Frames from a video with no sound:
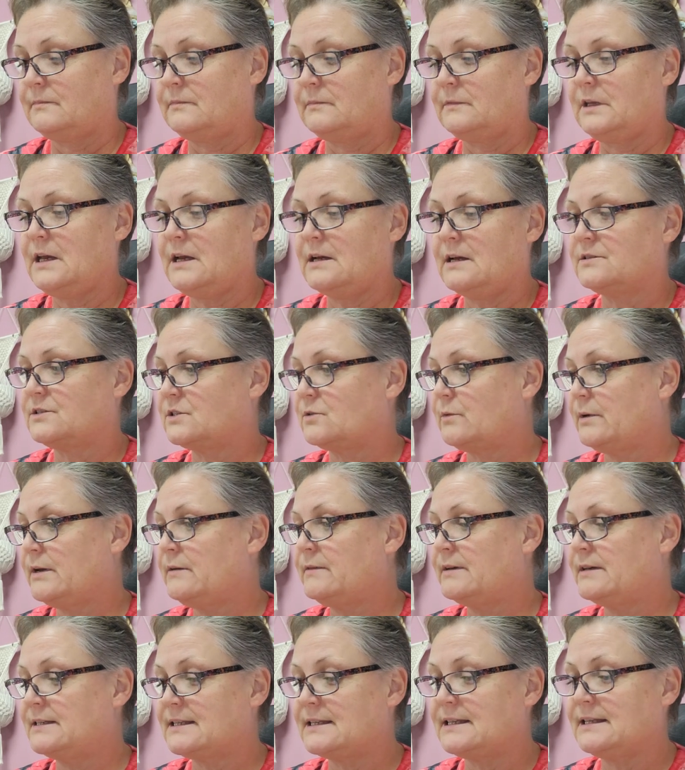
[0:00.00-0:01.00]
yeah, so
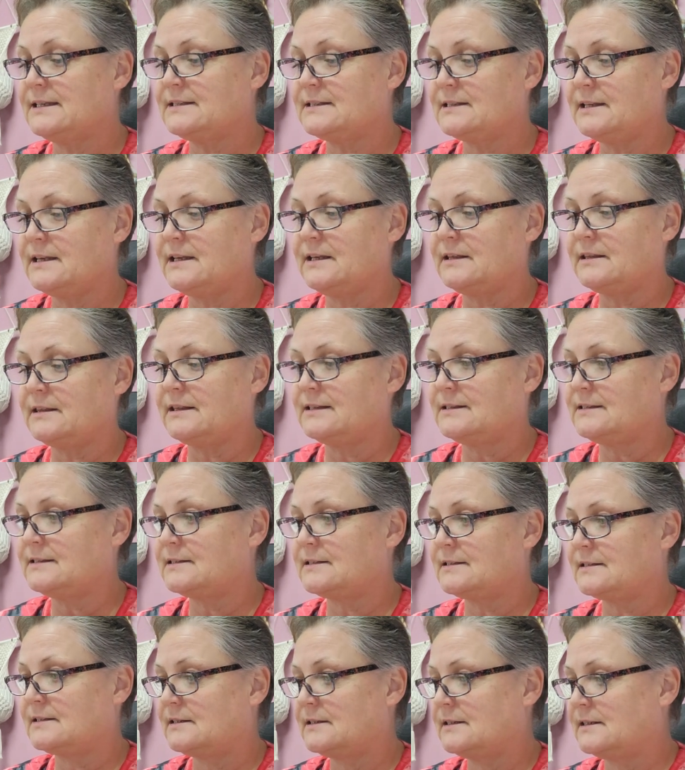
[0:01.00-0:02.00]
anyways, this thing,
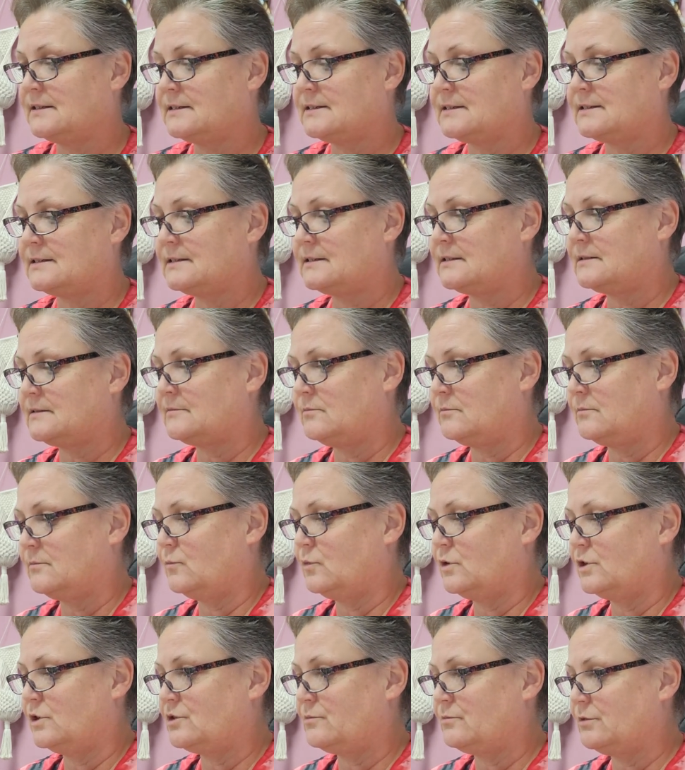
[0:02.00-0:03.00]
this, this,
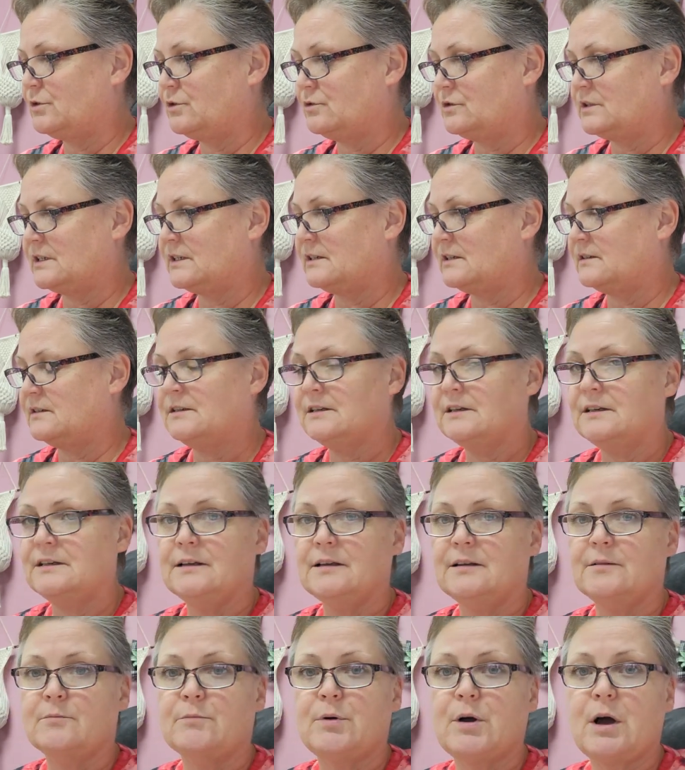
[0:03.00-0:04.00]
whatchamahoo's it,
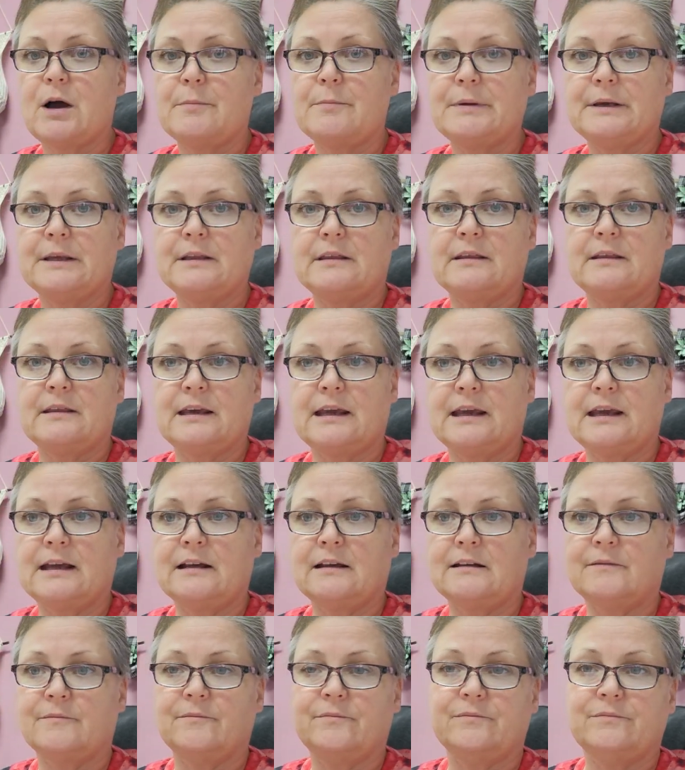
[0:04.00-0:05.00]
it
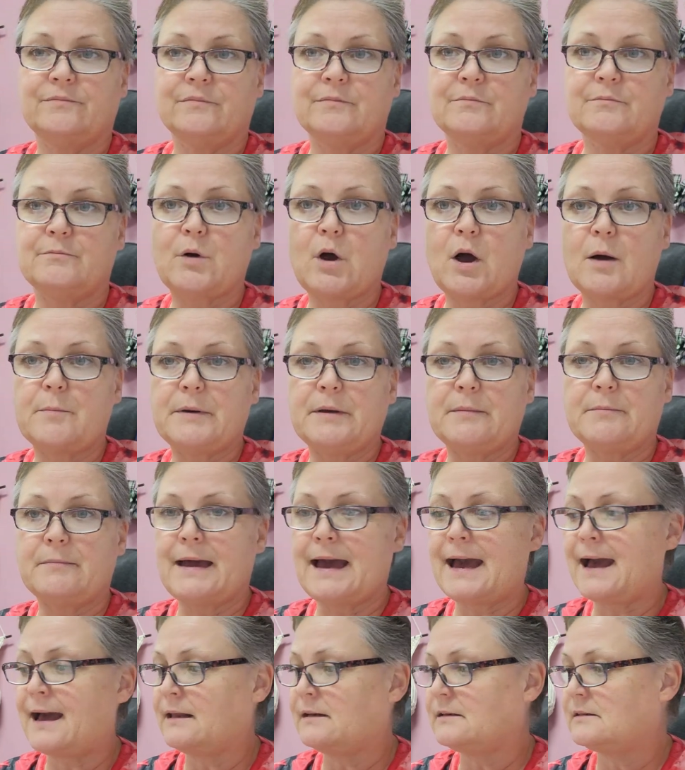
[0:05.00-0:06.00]
thing, it
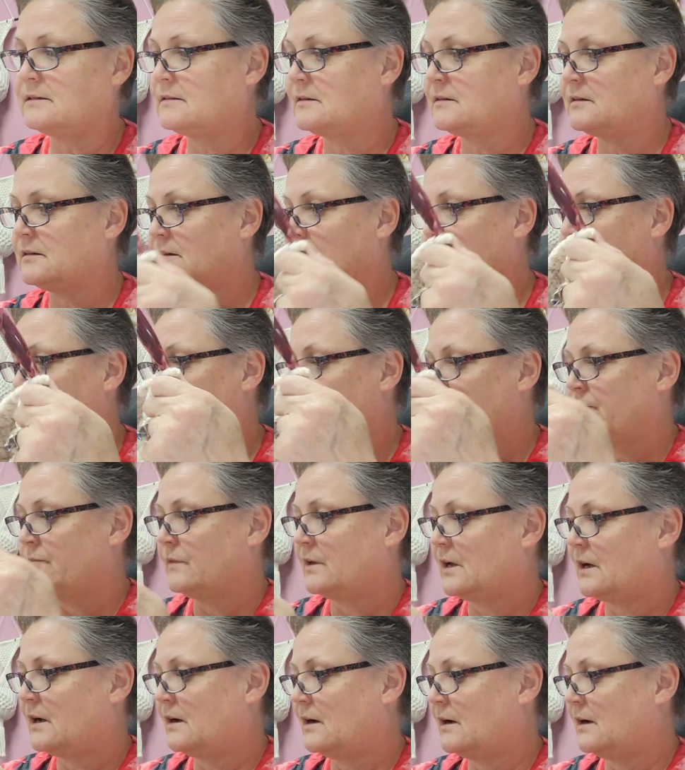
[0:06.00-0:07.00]
nap
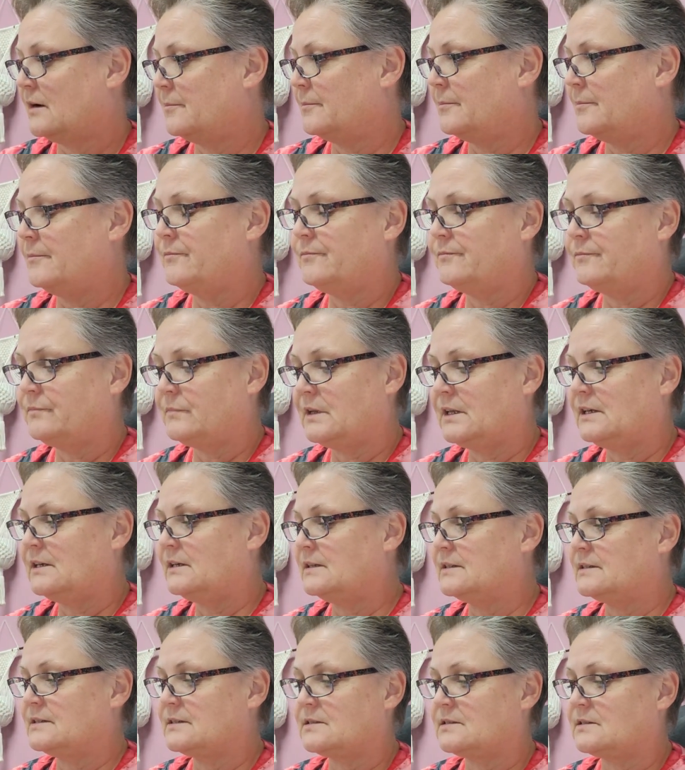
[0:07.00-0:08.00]
um,
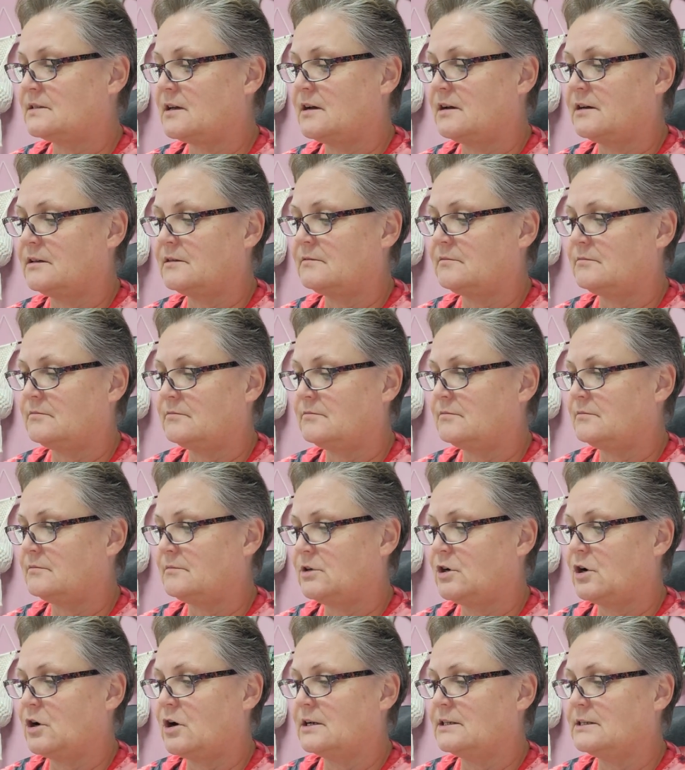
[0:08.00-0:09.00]
is a
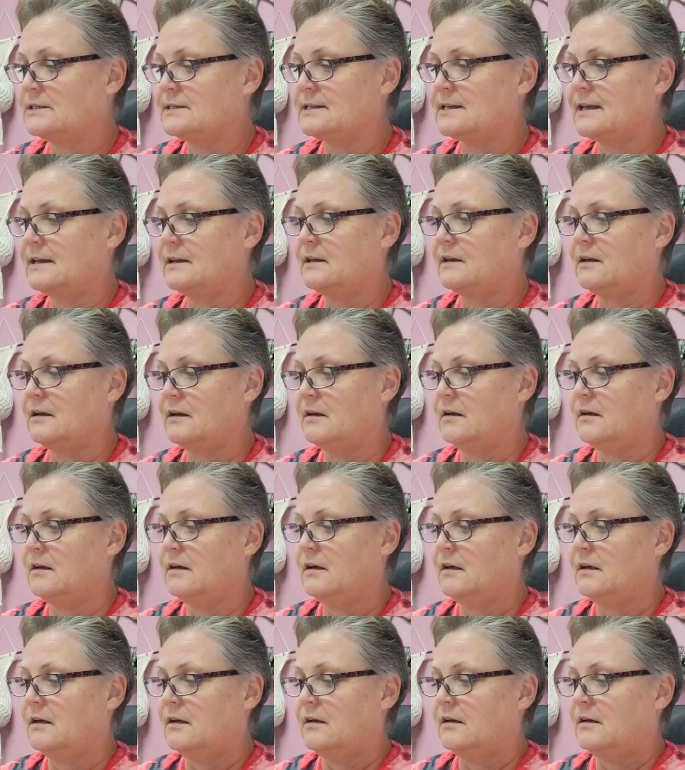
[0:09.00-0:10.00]
godsend.
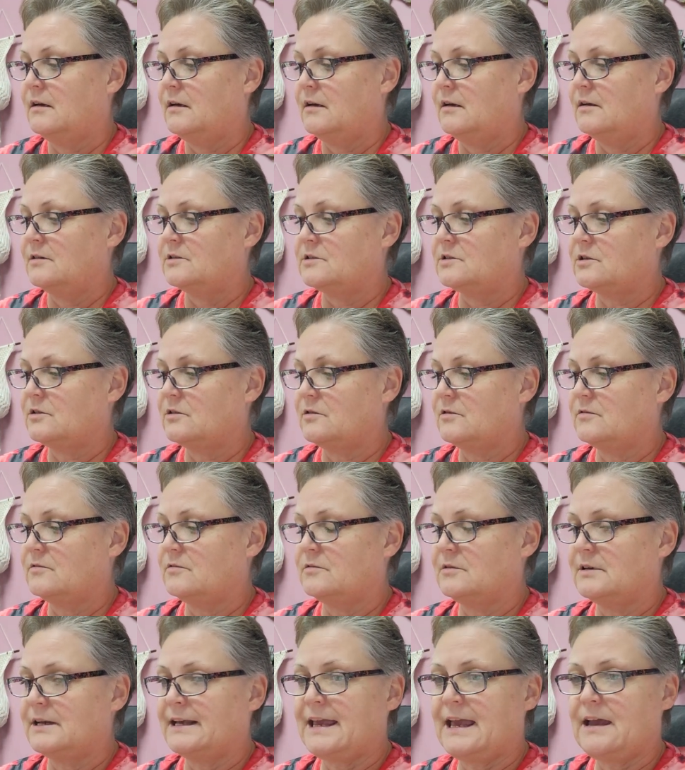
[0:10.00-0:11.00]
So
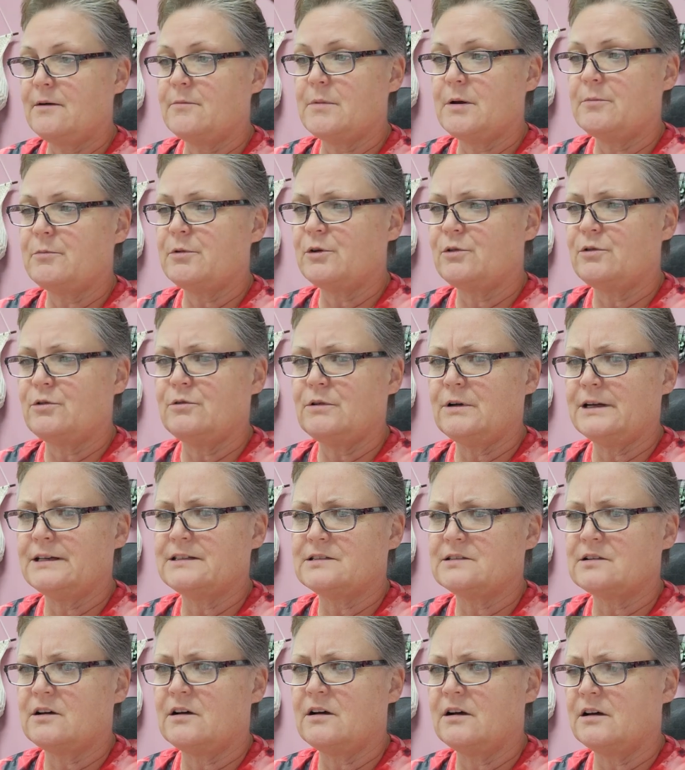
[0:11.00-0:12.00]
I can't remember who I
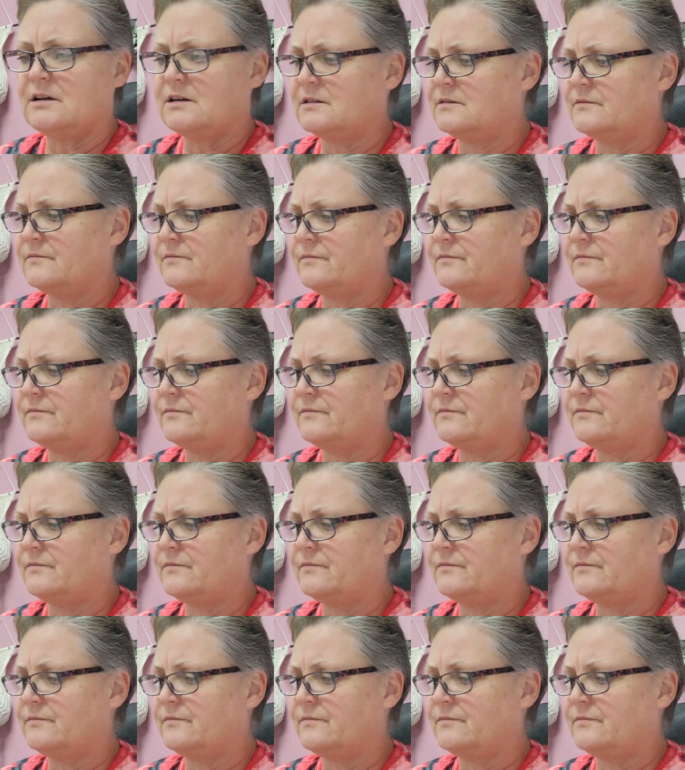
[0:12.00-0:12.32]
saw.